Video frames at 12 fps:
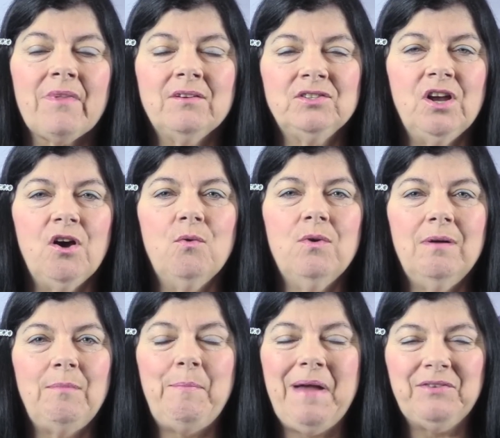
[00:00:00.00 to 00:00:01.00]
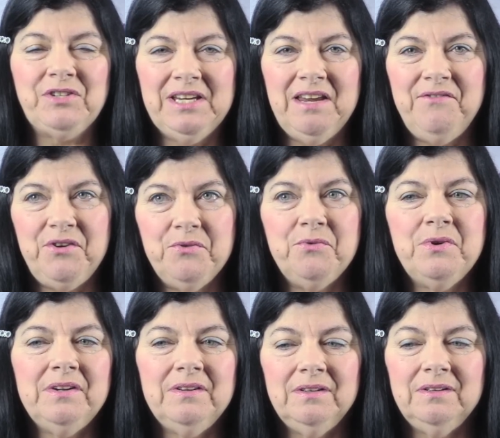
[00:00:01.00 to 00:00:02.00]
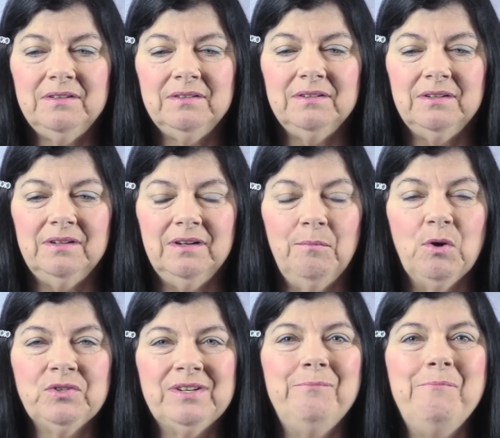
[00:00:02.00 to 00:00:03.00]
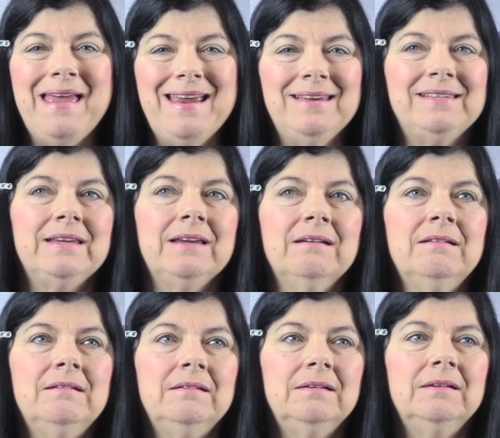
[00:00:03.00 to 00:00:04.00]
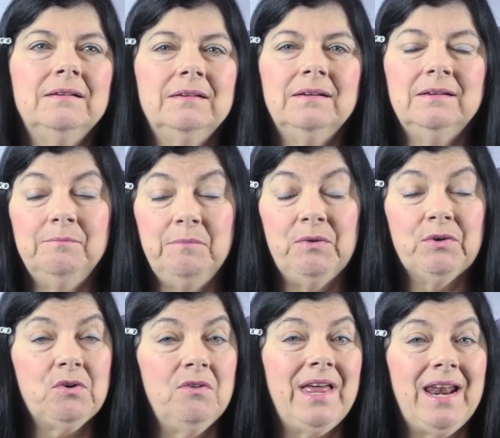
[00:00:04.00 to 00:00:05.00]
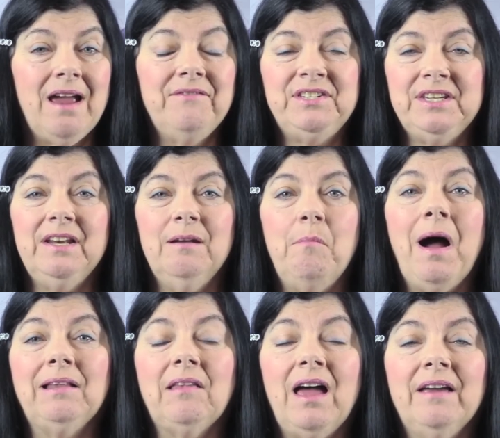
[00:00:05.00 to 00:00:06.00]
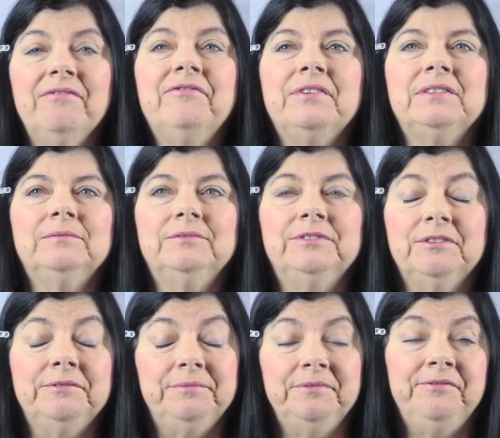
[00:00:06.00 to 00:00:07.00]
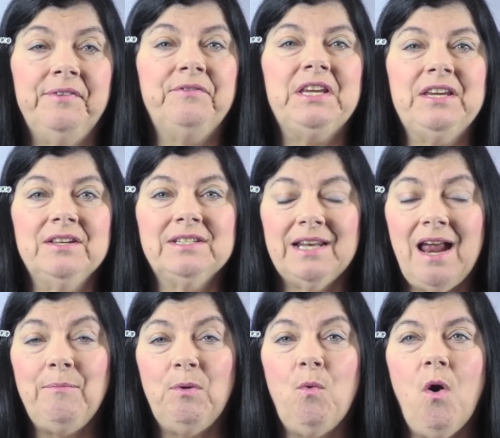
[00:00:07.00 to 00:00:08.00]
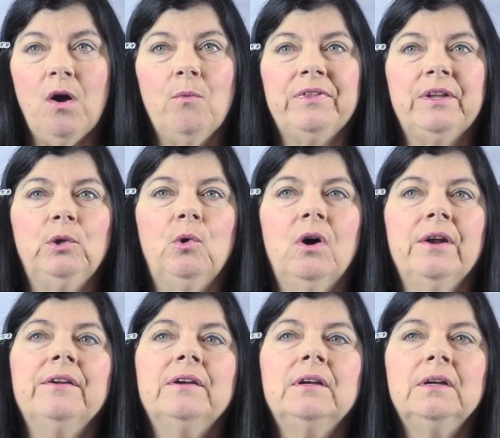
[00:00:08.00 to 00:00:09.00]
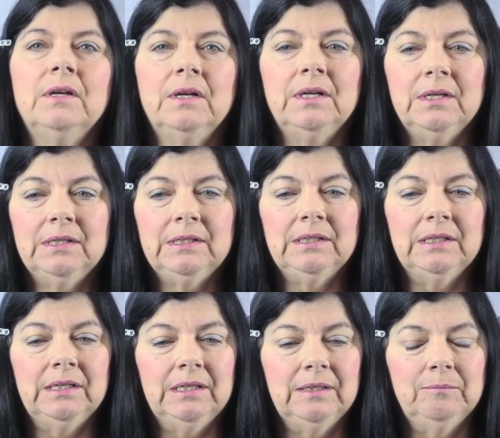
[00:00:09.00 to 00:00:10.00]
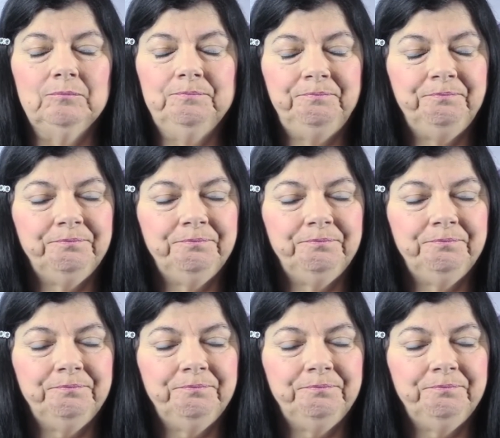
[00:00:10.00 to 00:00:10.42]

So, I'm about to give you a most amazing miracle that I've seen in my life for 50 years that I've been walking with the Lord. Um,